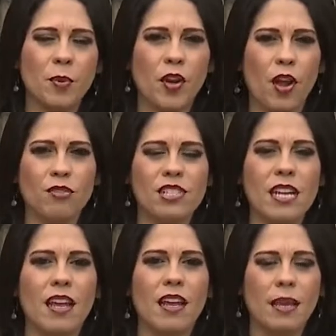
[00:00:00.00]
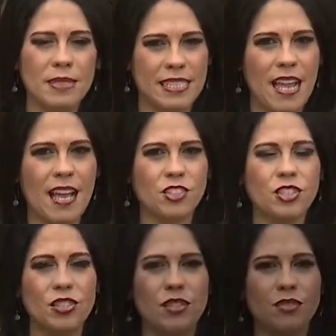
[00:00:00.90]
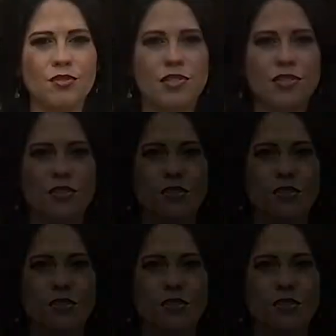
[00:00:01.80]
Burgos, ABC Action News.